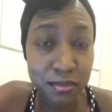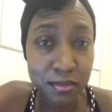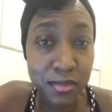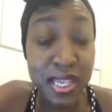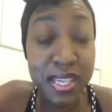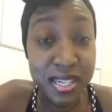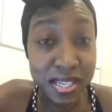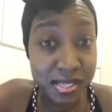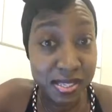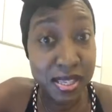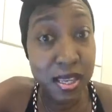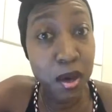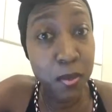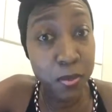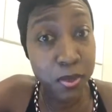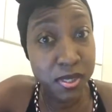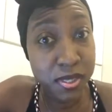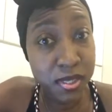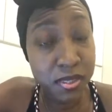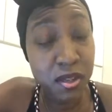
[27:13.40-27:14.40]
It is the
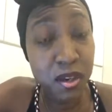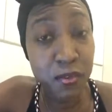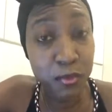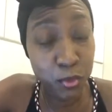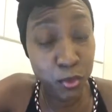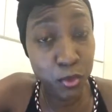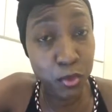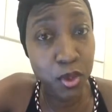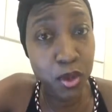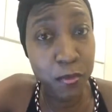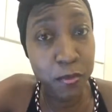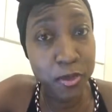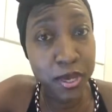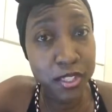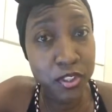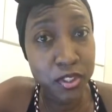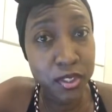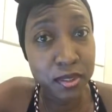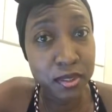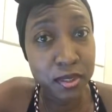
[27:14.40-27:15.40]
opposite of true
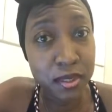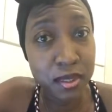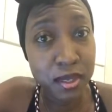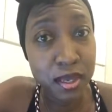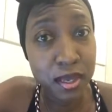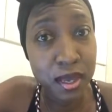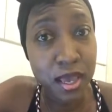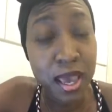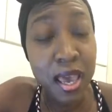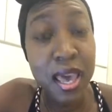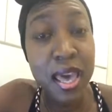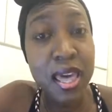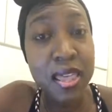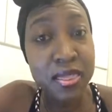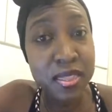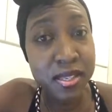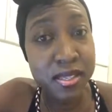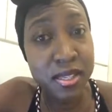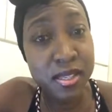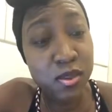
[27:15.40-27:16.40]
compassion.
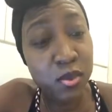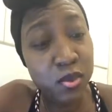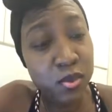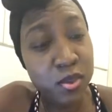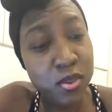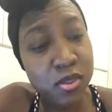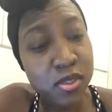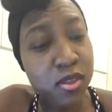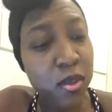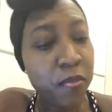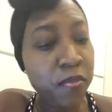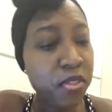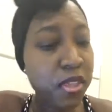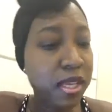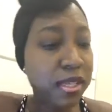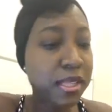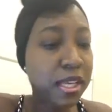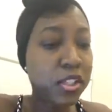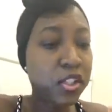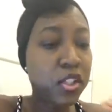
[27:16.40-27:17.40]
And this is also
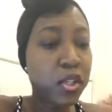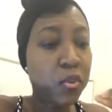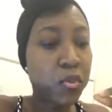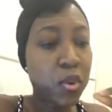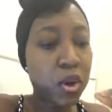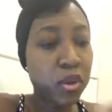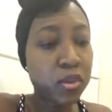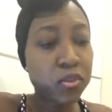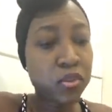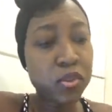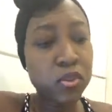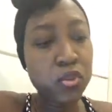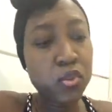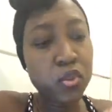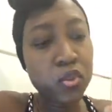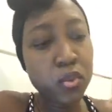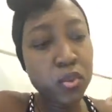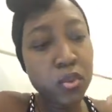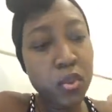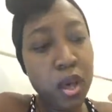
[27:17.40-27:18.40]
something that she wants
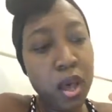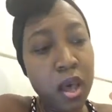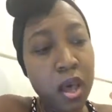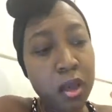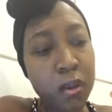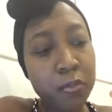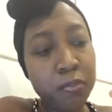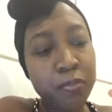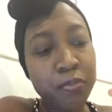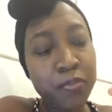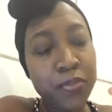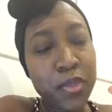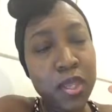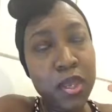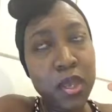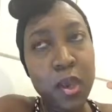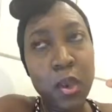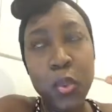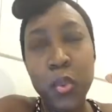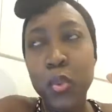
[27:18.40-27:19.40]
to
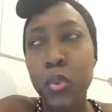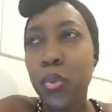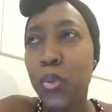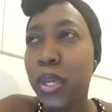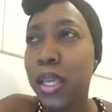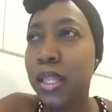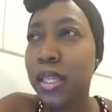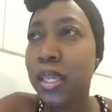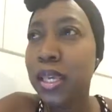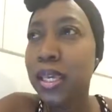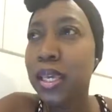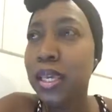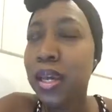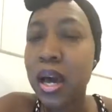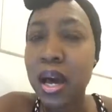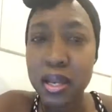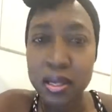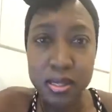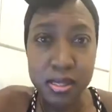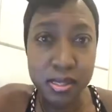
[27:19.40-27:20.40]
really
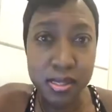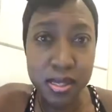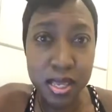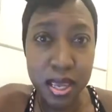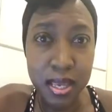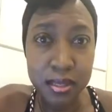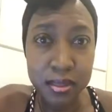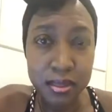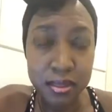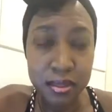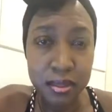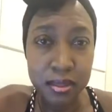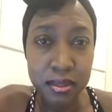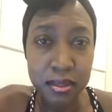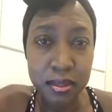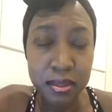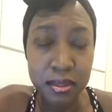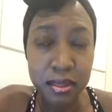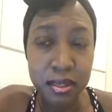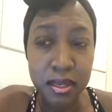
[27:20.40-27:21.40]
understand.
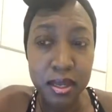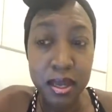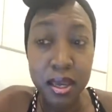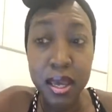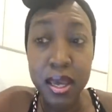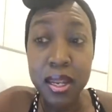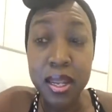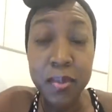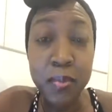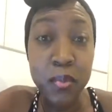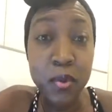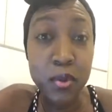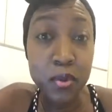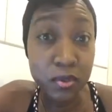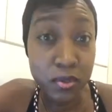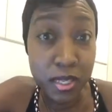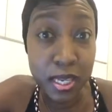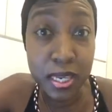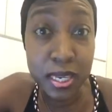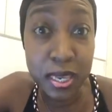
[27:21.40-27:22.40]
I'm
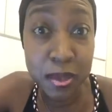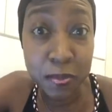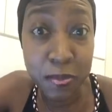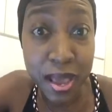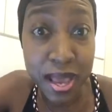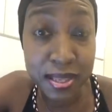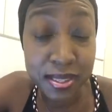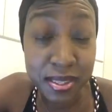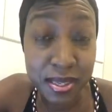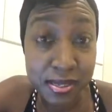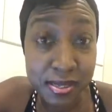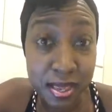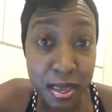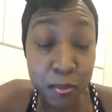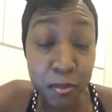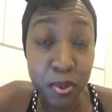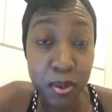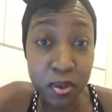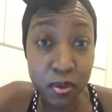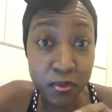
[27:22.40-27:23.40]
taking back the
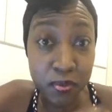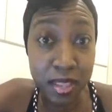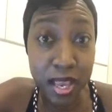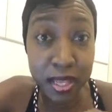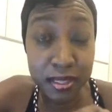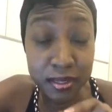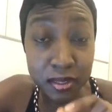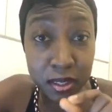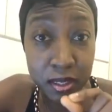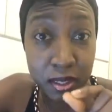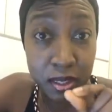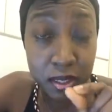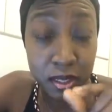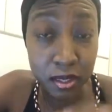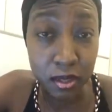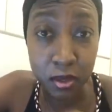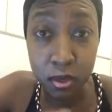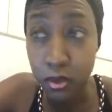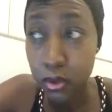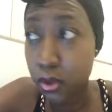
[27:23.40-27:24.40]
example of that
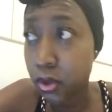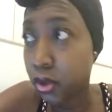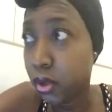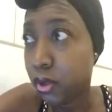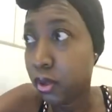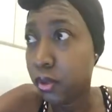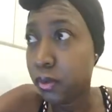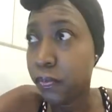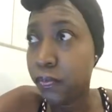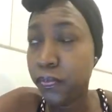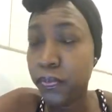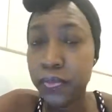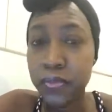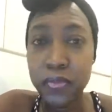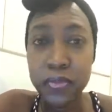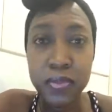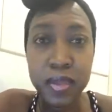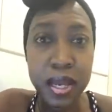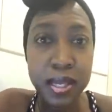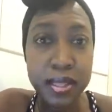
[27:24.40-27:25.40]
girl
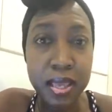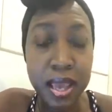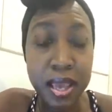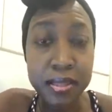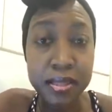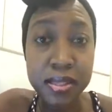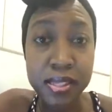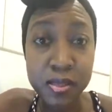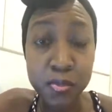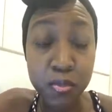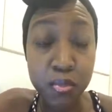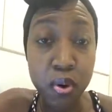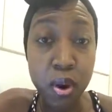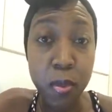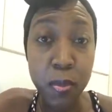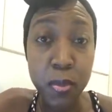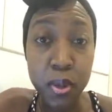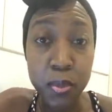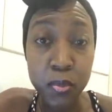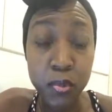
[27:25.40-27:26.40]
that had this
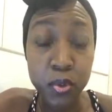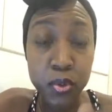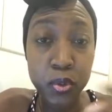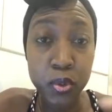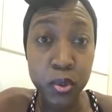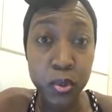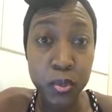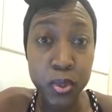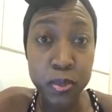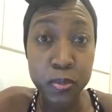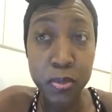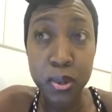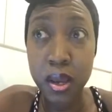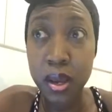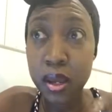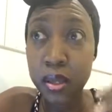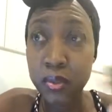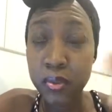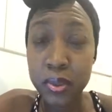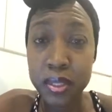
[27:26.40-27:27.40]
problem, with
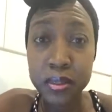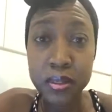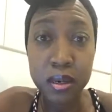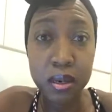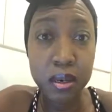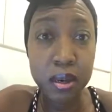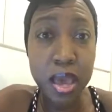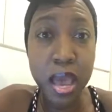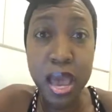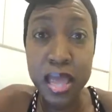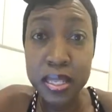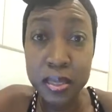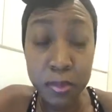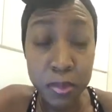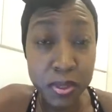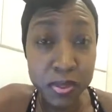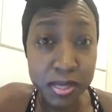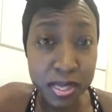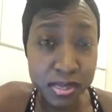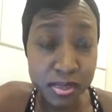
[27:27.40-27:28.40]
blood, with
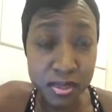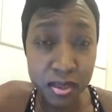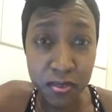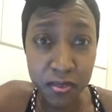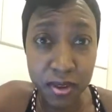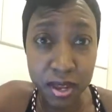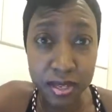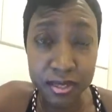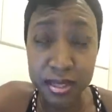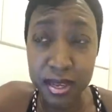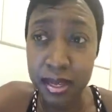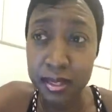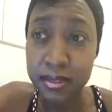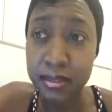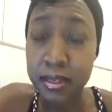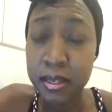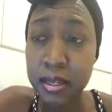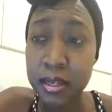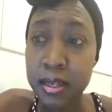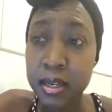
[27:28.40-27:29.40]
animals and stuff like that.